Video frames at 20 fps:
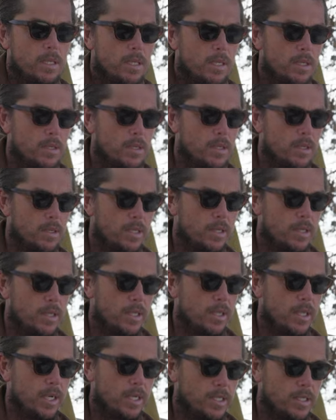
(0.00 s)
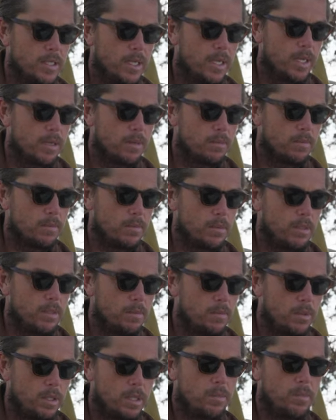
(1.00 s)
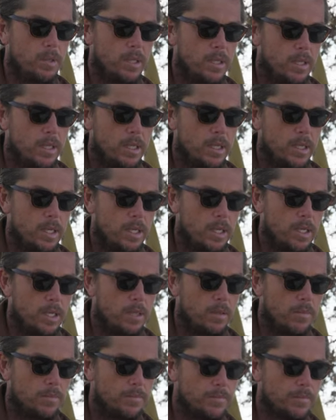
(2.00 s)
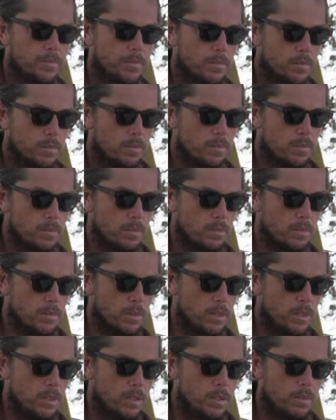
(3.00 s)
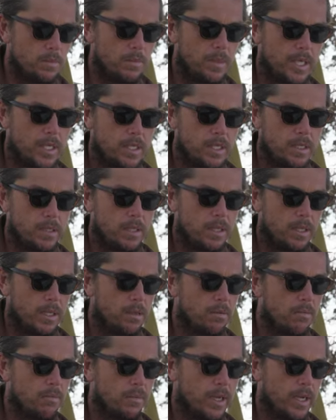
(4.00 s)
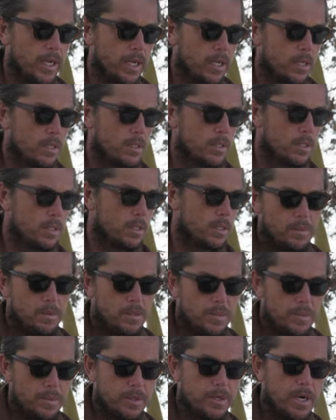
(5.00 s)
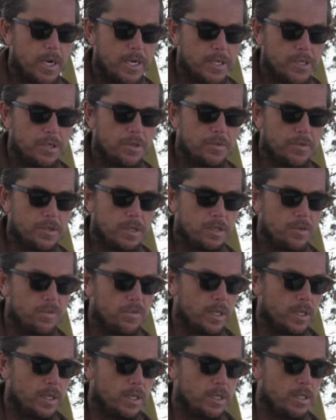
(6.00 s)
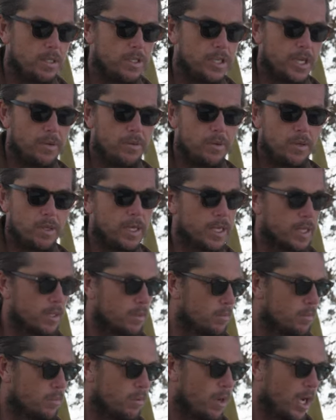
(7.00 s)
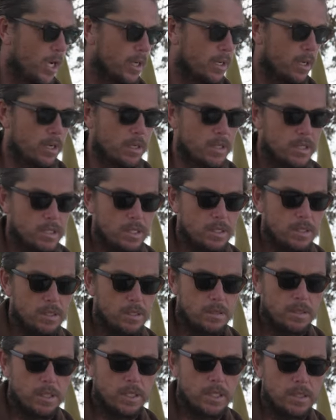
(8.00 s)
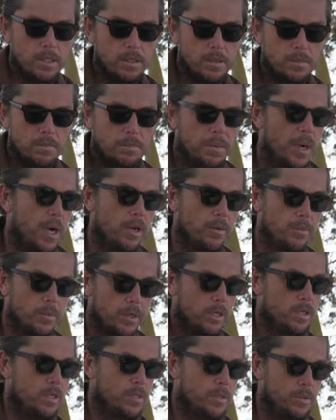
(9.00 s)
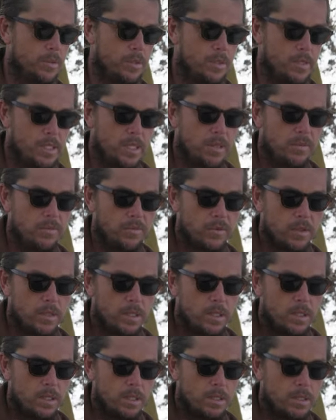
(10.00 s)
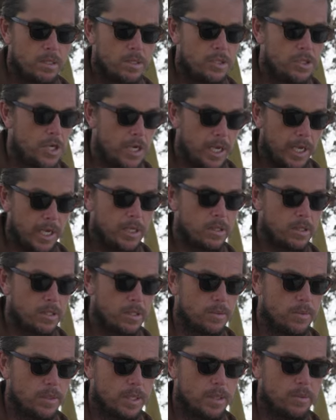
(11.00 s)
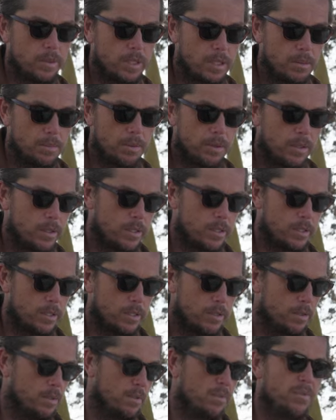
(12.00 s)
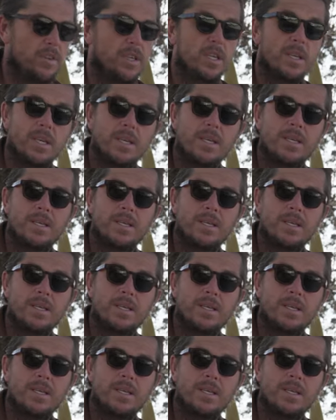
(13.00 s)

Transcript: And so I think that's, like, really been the amazing thing of, like, the progression of surfing in general. Like, rockers and bottom contours have changed the way we approach the fin.